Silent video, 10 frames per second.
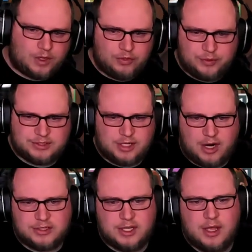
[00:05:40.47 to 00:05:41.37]
3
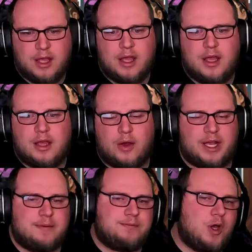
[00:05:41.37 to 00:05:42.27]
stars,
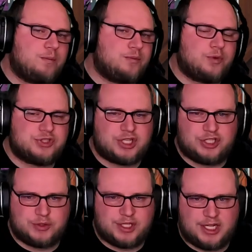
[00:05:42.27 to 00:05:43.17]
okay, nope, we're just gonna
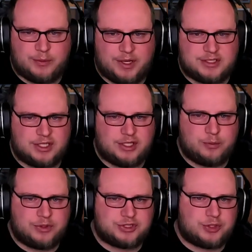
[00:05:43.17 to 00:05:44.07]
use it anyways.
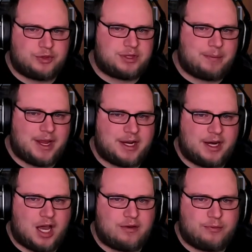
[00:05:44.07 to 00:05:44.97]
We're just gonna rip the band-aid
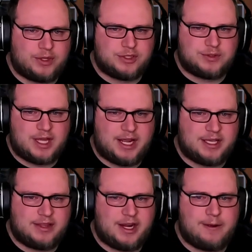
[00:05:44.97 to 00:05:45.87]
off. We're gonna use that
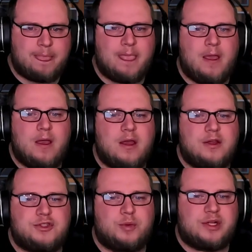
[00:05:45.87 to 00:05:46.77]
egg there.
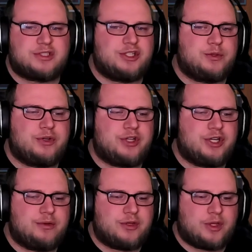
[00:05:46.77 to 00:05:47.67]
Do what I was gonna do
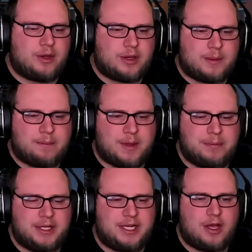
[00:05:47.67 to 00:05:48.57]
earlier,
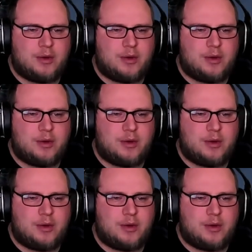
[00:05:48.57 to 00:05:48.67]
complete it.